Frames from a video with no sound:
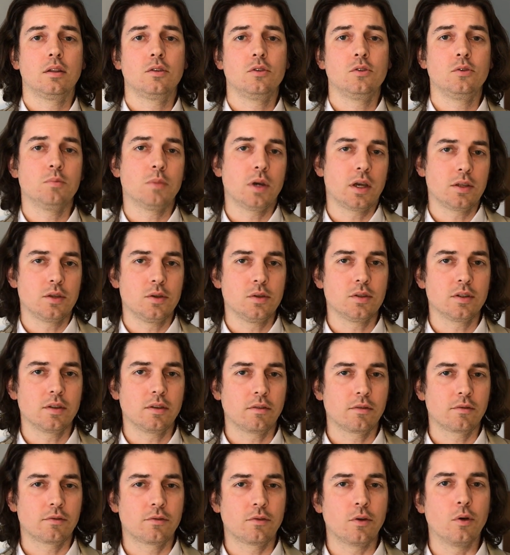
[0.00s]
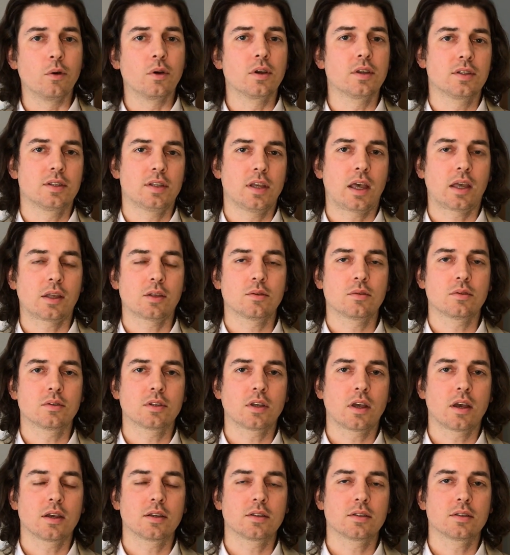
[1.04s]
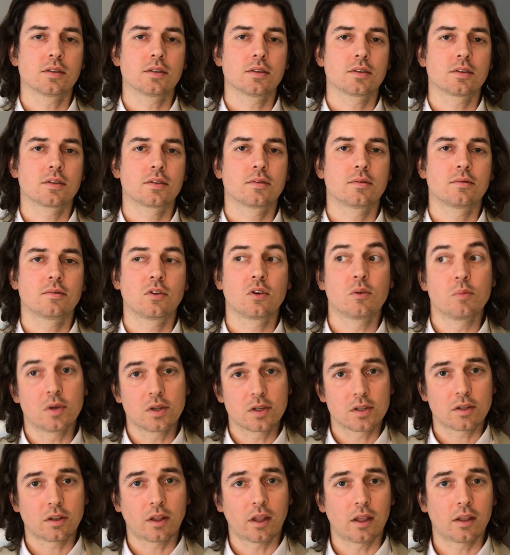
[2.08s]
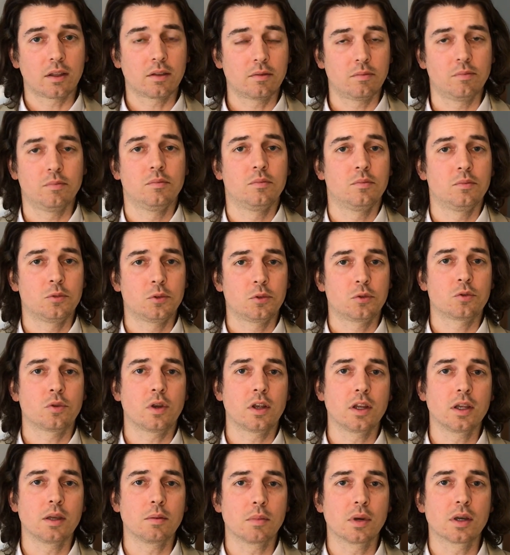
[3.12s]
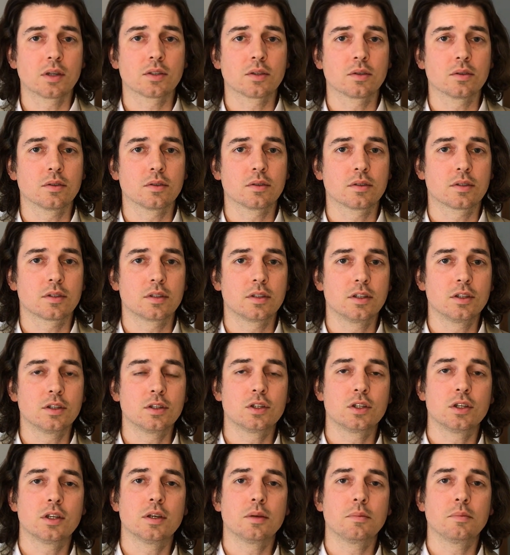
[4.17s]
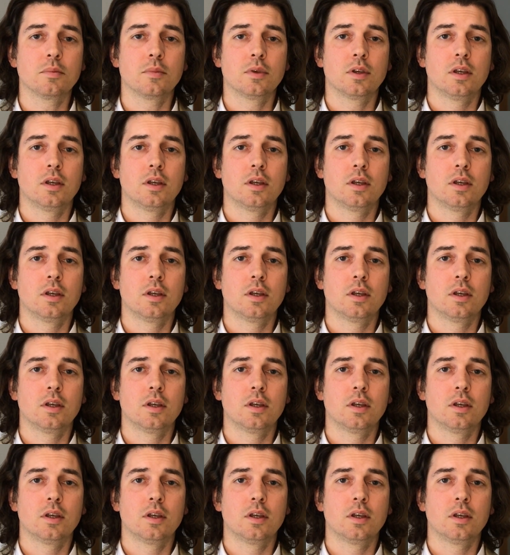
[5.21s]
by using focus exercises, very much like training muscles in the gym,